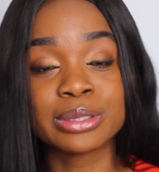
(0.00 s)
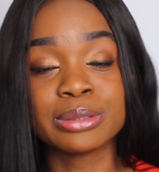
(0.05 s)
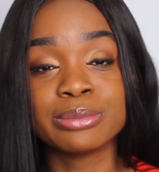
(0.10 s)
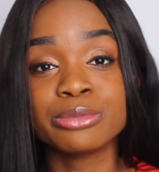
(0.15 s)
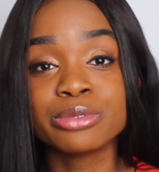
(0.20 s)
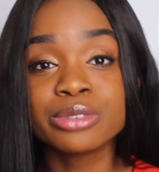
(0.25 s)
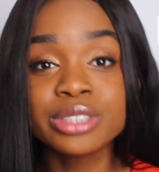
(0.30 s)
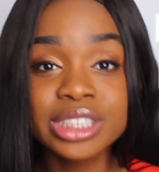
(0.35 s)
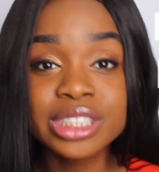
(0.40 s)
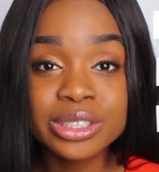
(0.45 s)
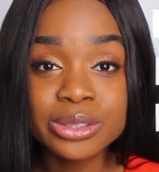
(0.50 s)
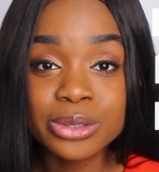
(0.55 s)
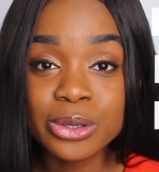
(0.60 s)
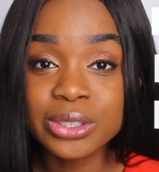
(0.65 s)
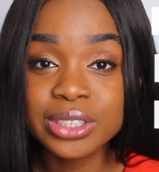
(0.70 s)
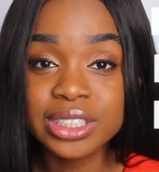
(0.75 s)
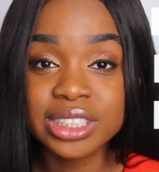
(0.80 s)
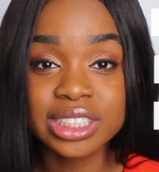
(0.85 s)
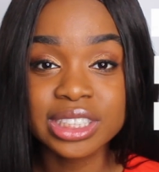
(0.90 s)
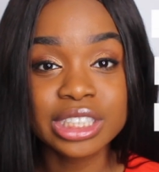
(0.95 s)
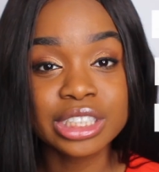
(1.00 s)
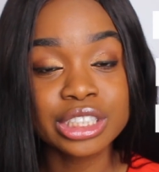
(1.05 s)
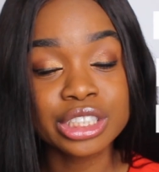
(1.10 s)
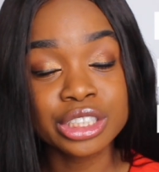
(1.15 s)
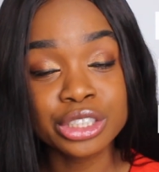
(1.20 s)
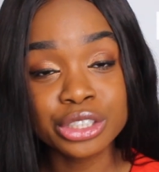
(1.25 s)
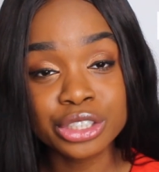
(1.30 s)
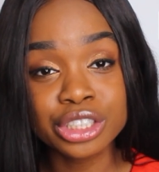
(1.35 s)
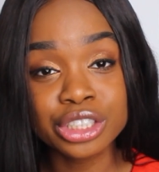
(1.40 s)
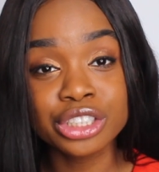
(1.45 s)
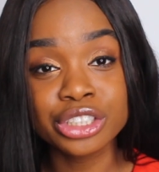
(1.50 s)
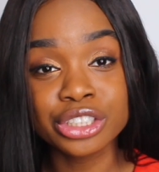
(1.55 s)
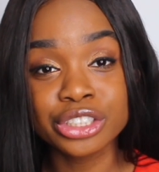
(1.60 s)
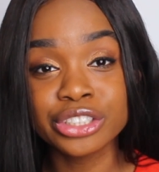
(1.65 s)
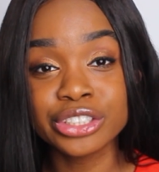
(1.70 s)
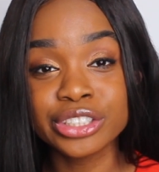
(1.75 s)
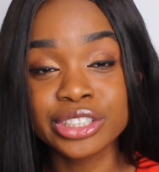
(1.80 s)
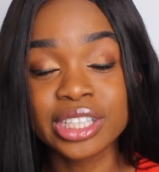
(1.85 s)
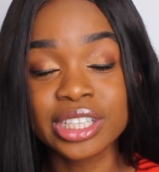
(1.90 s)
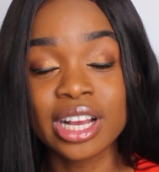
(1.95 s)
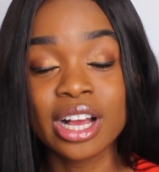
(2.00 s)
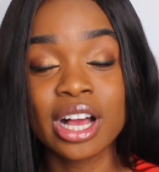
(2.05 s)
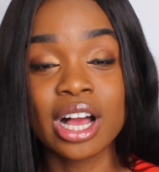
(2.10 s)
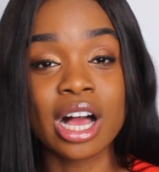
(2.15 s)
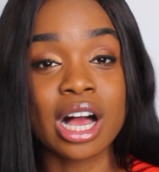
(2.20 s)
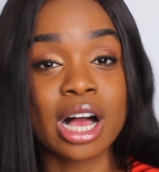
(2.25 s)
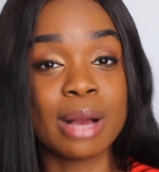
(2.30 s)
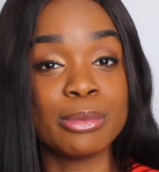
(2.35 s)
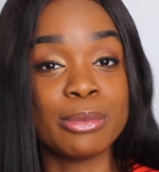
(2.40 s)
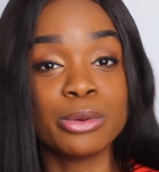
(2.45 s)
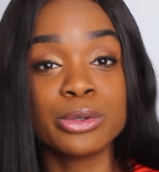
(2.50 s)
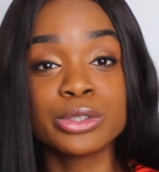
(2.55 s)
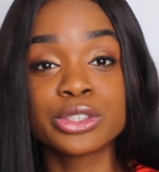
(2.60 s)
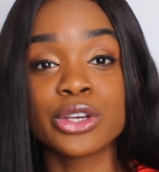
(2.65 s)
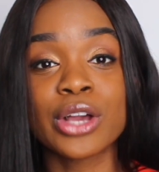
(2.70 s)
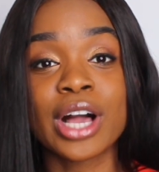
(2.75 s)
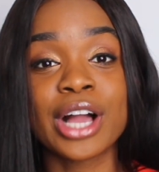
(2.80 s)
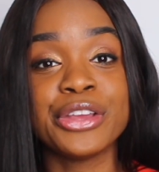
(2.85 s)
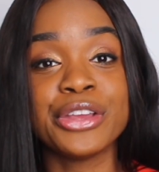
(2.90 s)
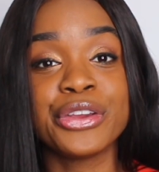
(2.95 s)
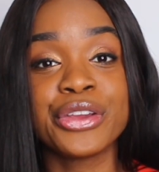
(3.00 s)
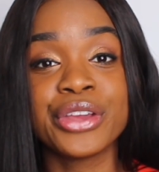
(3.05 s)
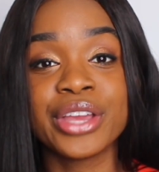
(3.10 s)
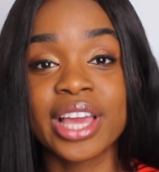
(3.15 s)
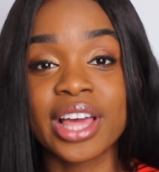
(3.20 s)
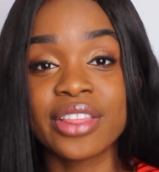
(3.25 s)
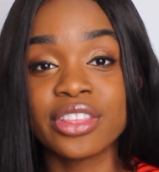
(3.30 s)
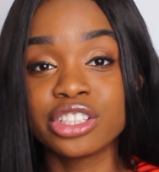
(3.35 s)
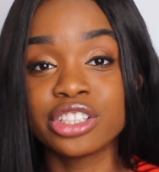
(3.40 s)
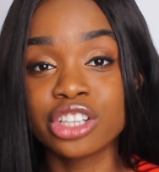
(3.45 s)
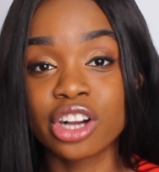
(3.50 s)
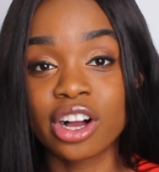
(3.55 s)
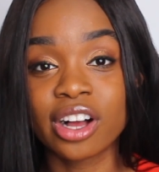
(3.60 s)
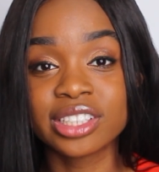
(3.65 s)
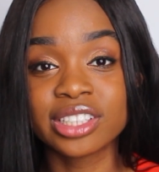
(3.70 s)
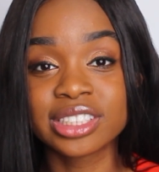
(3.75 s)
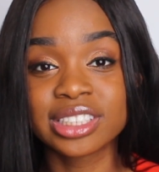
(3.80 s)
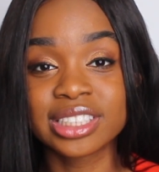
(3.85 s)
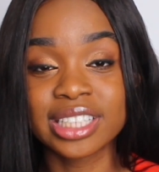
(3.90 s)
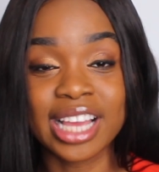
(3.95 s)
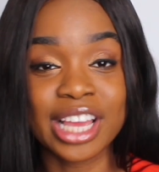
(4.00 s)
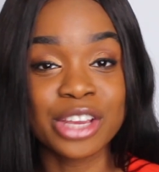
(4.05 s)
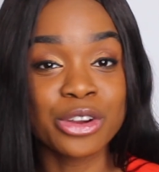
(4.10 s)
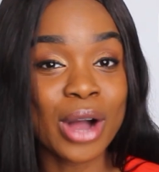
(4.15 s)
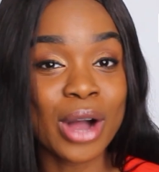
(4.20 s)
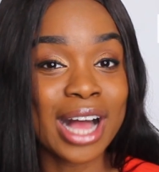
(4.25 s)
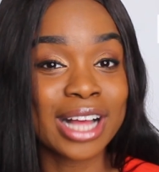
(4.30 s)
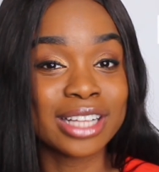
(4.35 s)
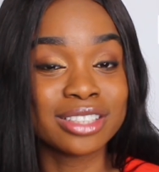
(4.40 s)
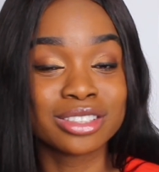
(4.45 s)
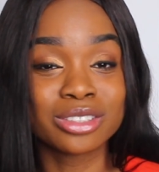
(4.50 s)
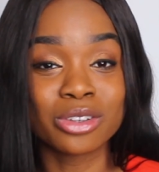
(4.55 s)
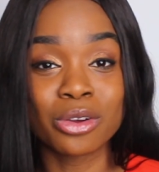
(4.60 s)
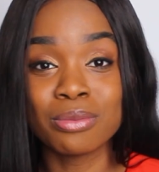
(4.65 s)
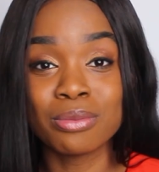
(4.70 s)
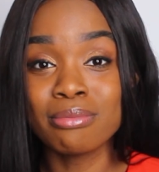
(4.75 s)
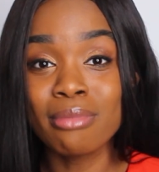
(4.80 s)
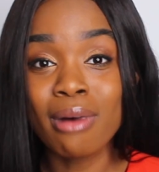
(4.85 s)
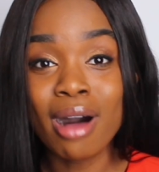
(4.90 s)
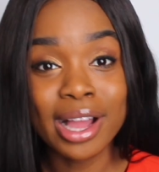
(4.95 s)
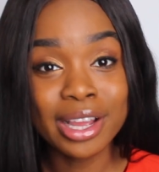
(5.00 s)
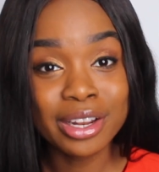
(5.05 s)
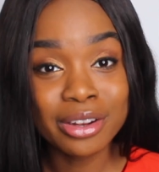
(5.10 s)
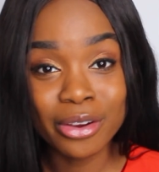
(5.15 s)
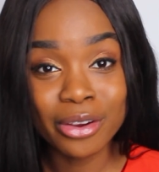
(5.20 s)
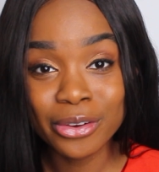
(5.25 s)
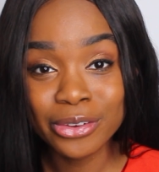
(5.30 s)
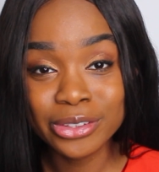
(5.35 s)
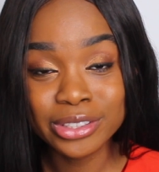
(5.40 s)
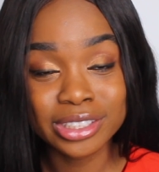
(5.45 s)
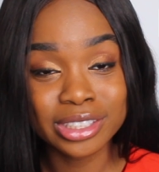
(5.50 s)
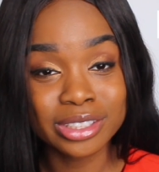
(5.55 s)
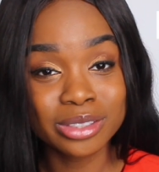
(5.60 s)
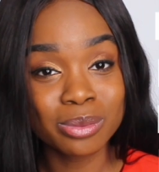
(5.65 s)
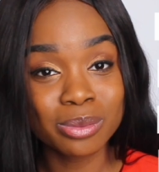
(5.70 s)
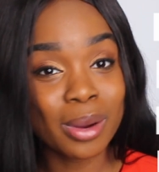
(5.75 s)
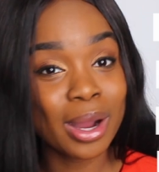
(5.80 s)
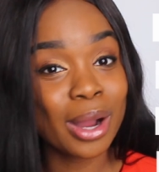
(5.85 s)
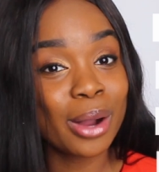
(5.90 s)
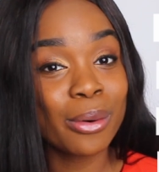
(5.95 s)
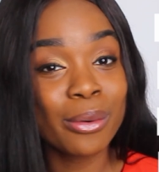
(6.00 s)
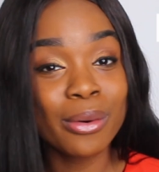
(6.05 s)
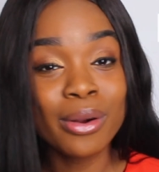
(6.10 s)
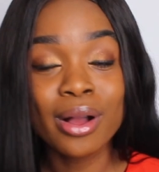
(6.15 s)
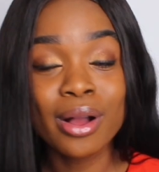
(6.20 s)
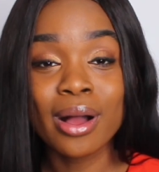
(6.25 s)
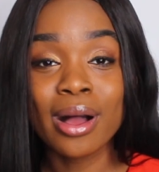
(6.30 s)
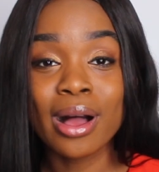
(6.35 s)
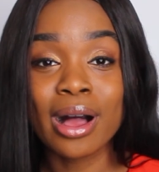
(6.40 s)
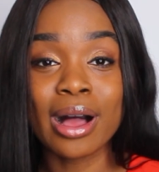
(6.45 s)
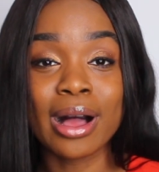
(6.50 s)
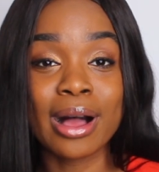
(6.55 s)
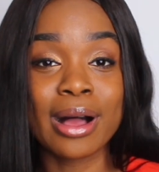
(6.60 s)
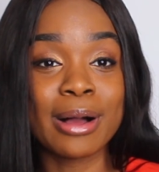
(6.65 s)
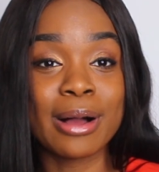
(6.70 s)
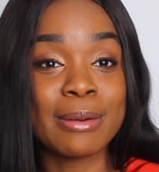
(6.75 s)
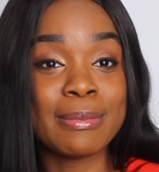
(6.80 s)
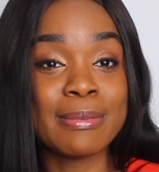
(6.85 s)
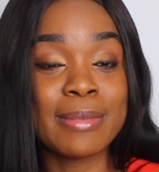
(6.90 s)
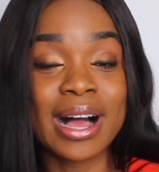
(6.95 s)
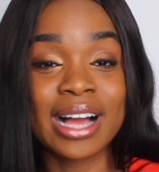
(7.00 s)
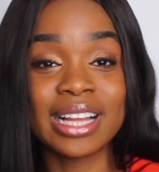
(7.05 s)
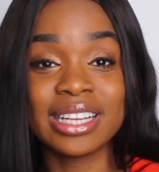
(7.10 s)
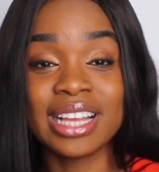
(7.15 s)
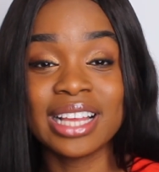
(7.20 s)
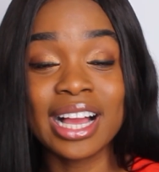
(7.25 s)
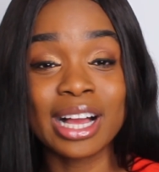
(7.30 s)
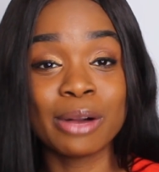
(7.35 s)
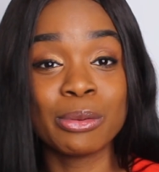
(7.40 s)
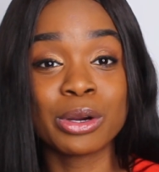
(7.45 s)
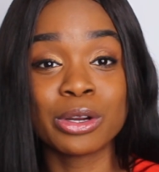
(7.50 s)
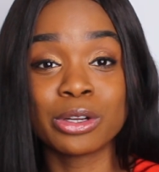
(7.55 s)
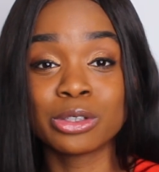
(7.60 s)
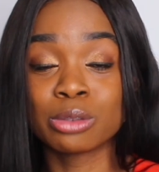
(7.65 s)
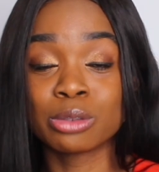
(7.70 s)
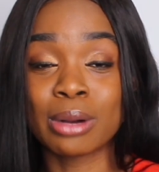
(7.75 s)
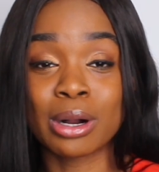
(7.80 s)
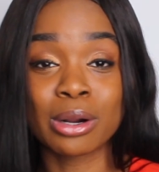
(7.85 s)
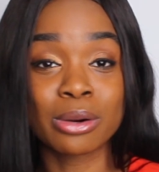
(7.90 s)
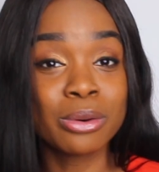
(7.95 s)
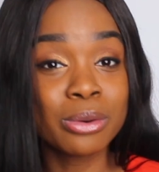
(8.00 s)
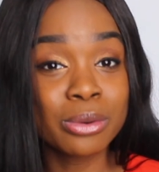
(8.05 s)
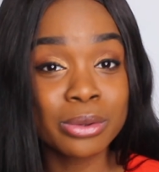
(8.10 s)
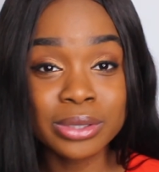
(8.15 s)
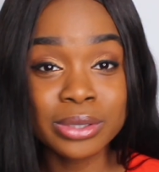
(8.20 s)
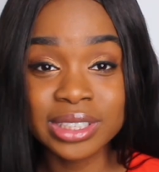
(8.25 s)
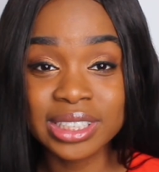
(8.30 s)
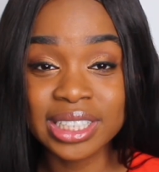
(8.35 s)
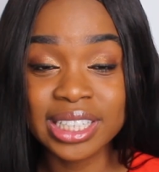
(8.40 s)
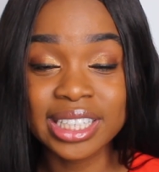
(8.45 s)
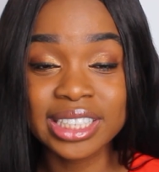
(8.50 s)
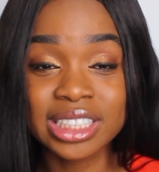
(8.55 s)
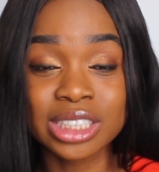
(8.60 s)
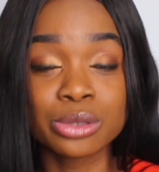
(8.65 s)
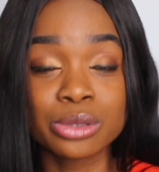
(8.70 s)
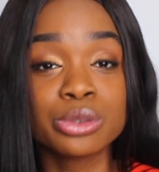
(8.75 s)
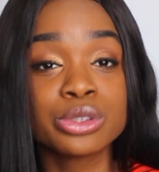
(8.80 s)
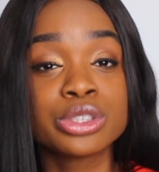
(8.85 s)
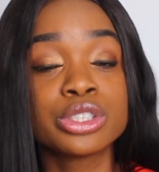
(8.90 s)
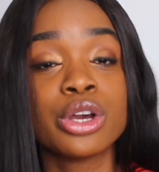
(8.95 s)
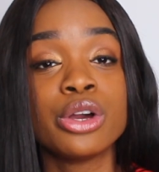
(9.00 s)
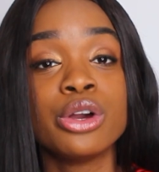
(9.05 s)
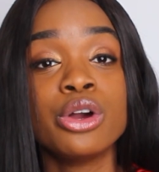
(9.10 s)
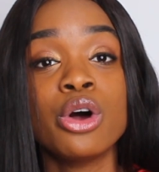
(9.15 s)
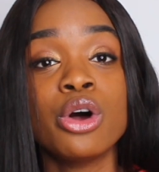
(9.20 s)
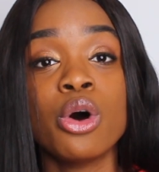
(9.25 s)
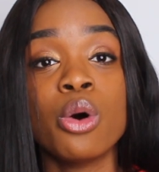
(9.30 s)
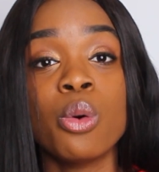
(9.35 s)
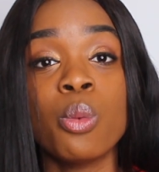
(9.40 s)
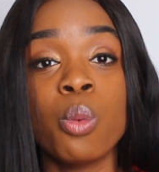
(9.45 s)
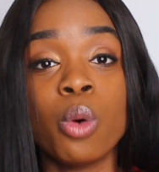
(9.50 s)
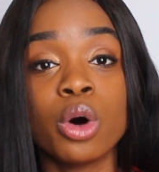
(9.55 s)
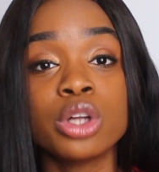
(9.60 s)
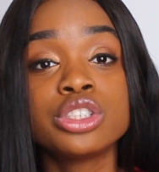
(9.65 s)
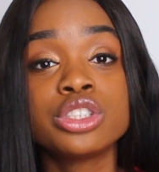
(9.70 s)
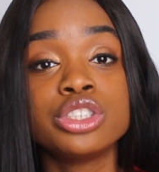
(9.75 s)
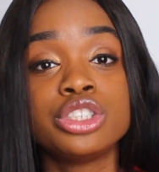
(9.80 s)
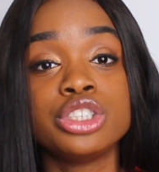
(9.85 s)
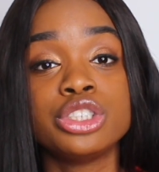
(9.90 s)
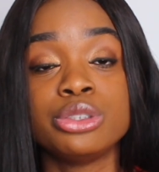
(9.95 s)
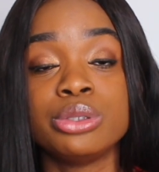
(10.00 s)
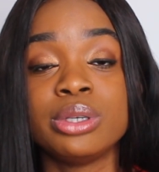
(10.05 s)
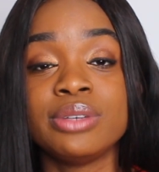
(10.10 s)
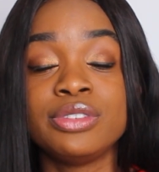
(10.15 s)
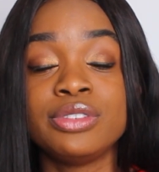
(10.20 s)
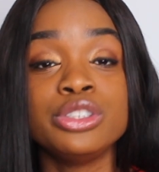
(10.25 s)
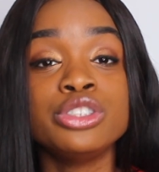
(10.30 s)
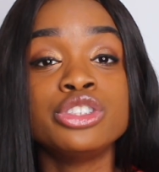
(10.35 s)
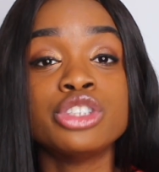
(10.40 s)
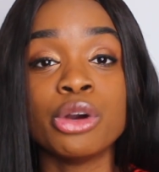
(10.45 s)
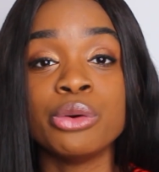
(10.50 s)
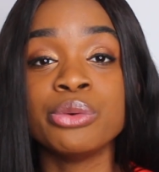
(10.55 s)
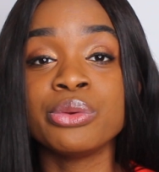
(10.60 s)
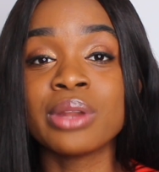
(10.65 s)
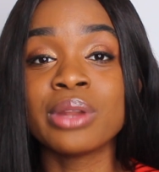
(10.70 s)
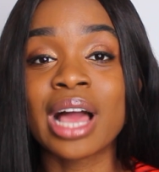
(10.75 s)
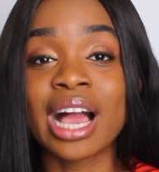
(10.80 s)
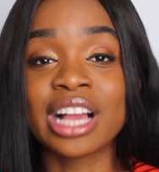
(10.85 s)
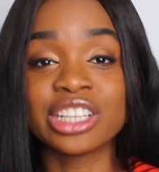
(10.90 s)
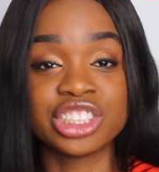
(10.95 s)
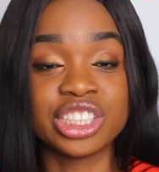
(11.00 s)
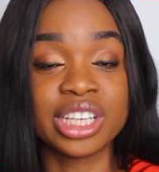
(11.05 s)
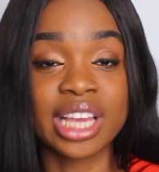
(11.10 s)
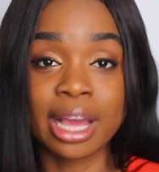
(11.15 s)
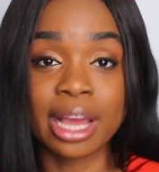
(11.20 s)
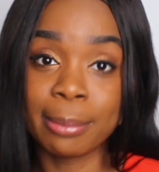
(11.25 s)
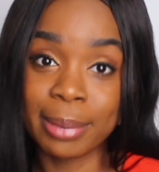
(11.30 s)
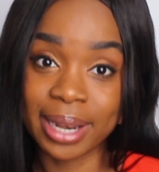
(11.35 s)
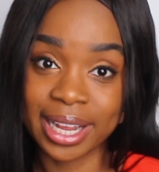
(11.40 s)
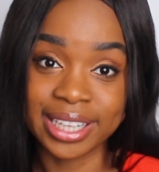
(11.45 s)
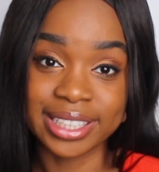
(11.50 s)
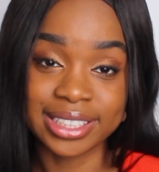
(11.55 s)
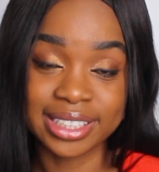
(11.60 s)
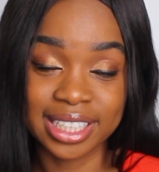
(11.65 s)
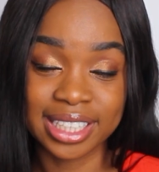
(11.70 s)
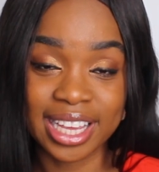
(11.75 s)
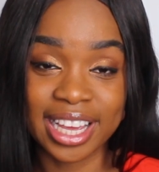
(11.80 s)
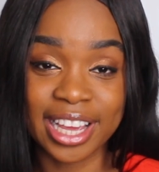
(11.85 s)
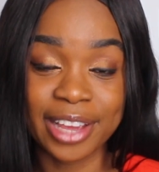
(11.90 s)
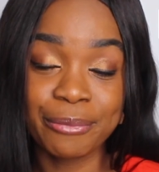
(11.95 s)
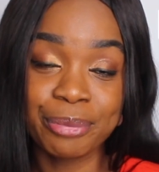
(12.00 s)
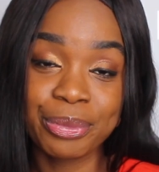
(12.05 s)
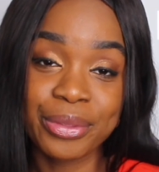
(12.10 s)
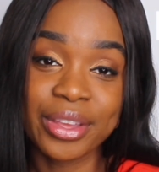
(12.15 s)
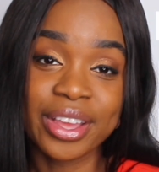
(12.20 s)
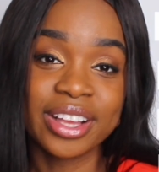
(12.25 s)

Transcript: some resources that you can use, also how you can get the chance to get your hands on my notes as well. And yeah, we're going to talk about courses and also what to do if you don't actually get a place, okay?